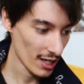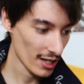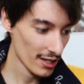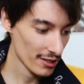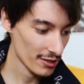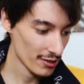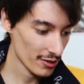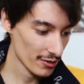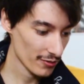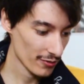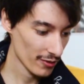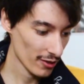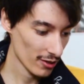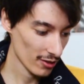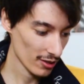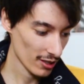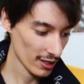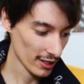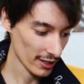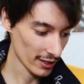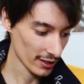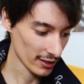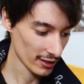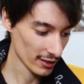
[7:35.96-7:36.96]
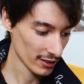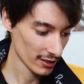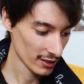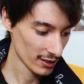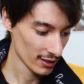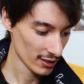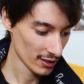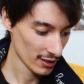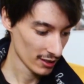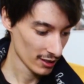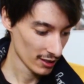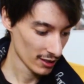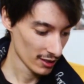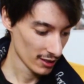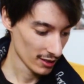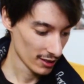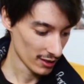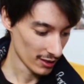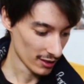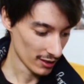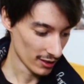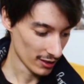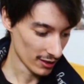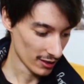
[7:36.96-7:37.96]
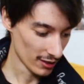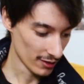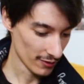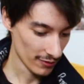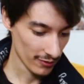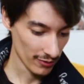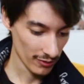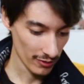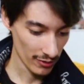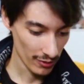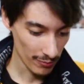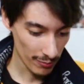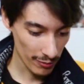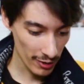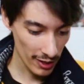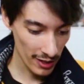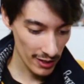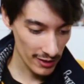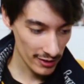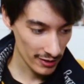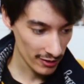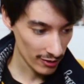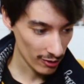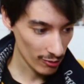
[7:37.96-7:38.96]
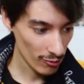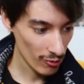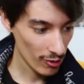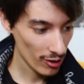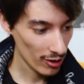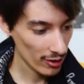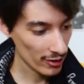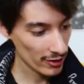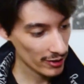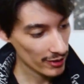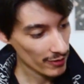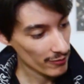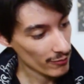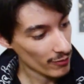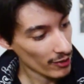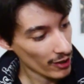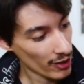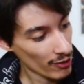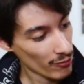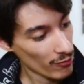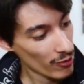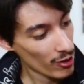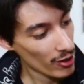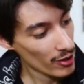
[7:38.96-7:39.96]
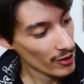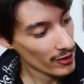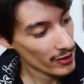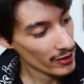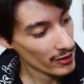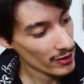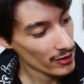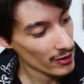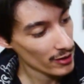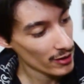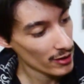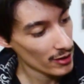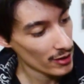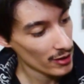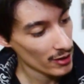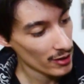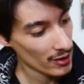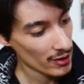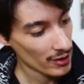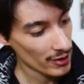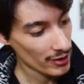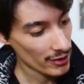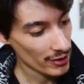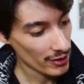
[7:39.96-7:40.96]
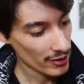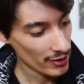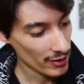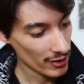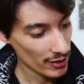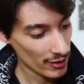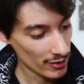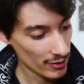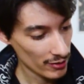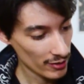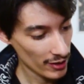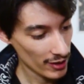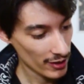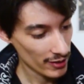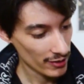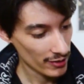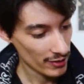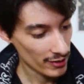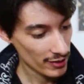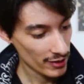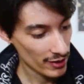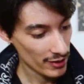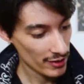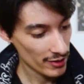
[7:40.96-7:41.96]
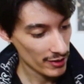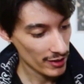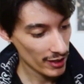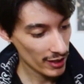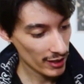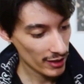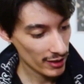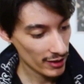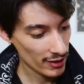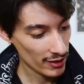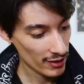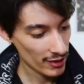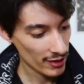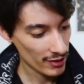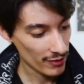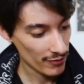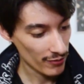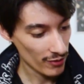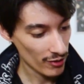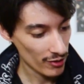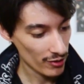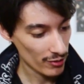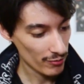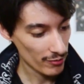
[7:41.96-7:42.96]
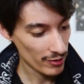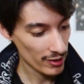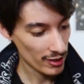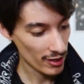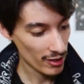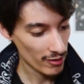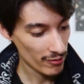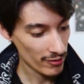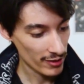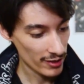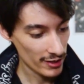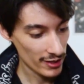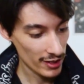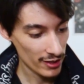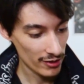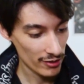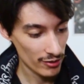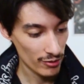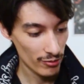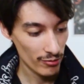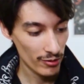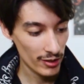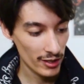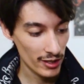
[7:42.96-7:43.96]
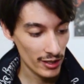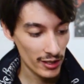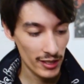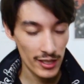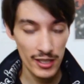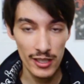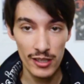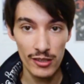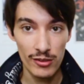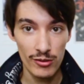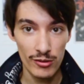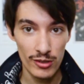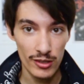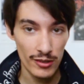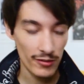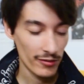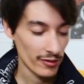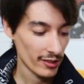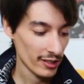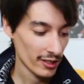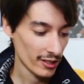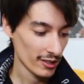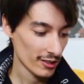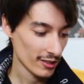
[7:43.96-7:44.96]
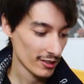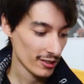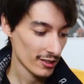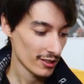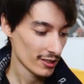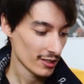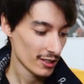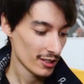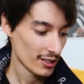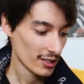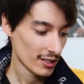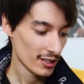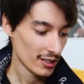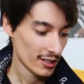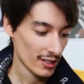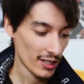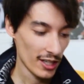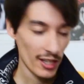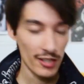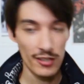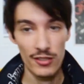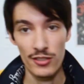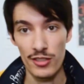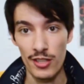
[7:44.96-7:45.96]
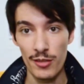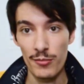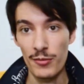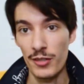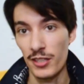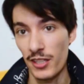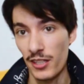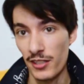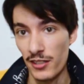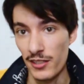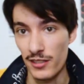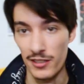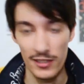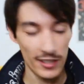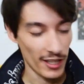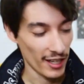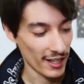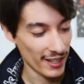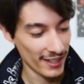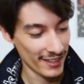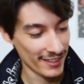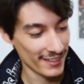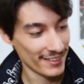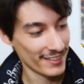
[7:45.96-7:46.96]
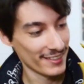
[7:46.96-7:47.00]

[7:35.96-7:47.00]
I just felt like for the price and the quality of what I wanted, you know, and since NECA, as far as we know, is not doing a King Ghidorah figure, I just said I'm going to get this guy.